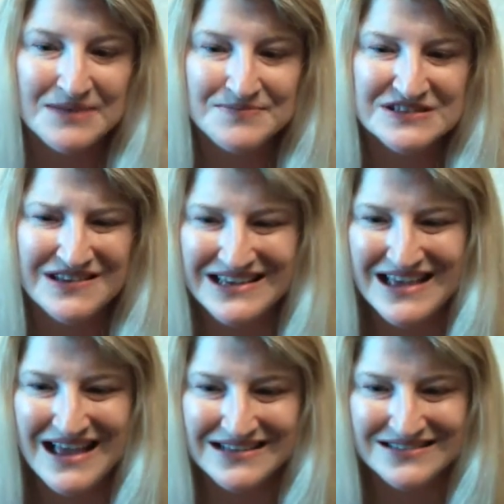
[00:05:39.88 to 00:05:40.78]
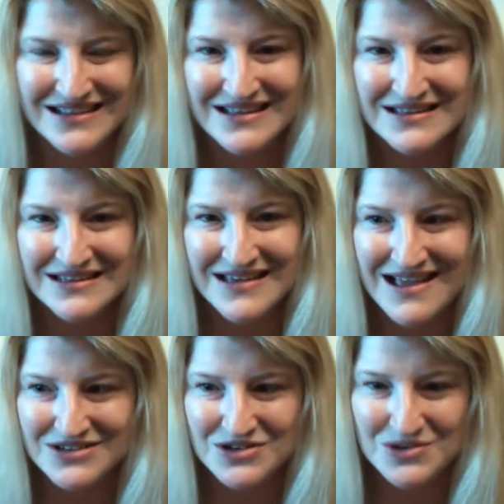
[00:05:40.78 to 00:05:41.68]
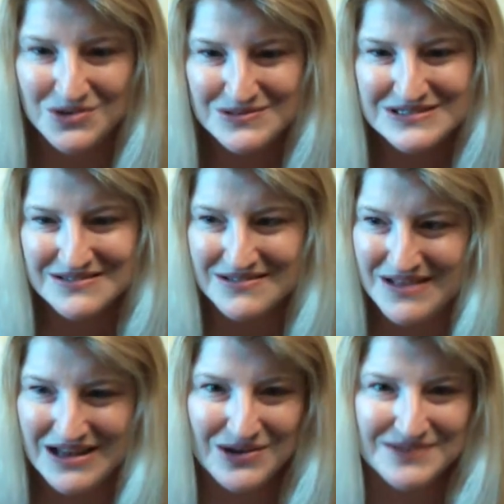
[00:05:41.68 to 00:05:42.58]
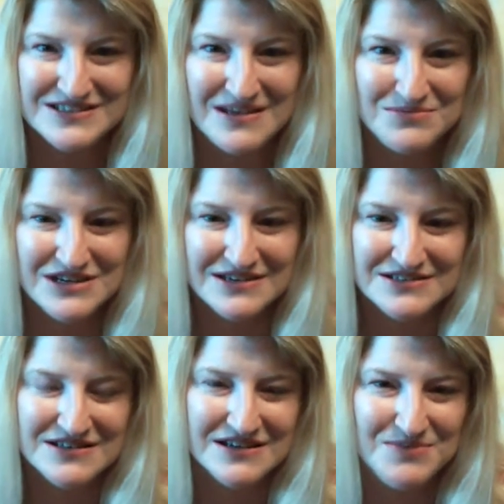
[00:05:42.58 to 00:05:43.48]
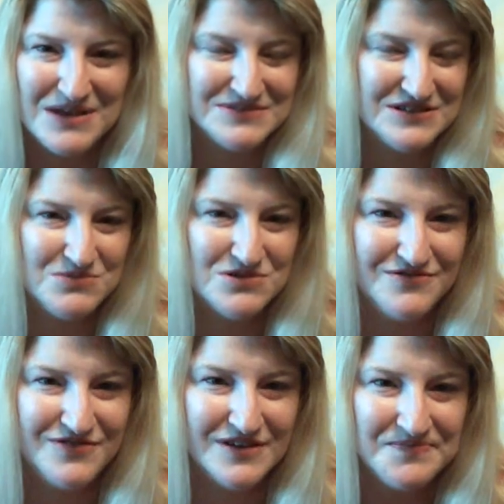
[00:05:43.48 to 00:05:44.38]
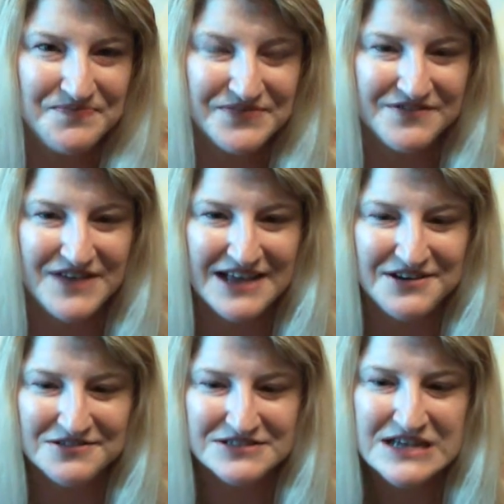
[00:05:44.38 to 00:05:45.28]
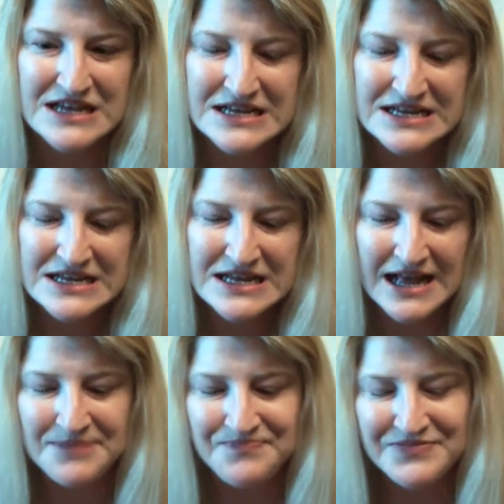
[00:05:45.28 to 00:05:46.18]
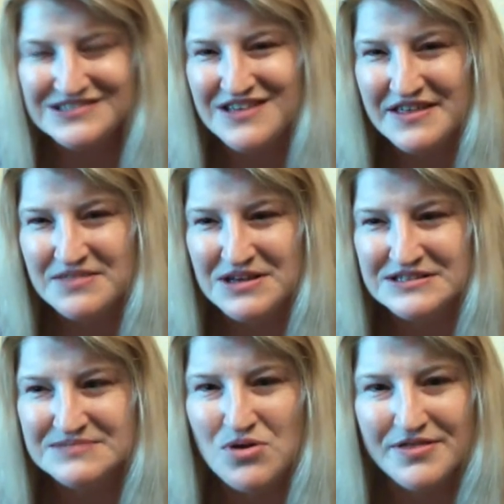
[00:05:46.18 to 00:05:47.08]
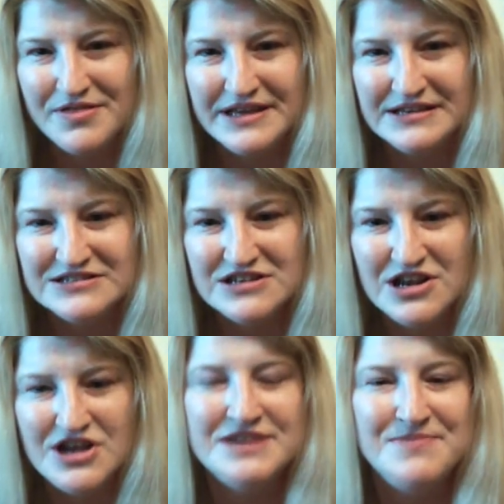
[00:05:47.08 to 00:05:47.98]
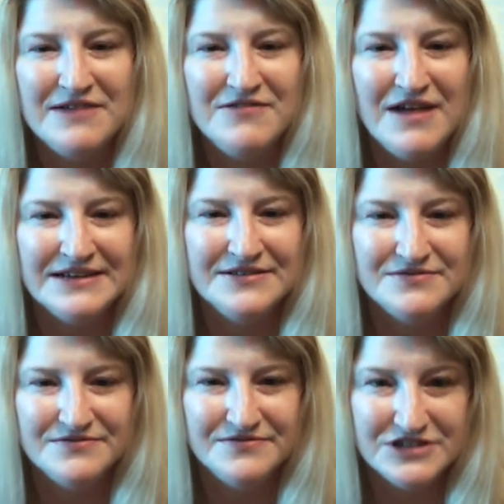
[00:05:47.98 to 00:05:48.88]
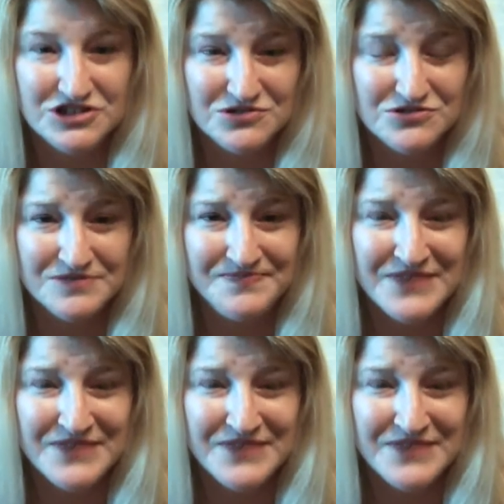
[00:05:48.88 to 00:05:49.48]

so you can't use a lot of subjects that perhaps you would for adults. So I think the most important thing is to learn about writing for children.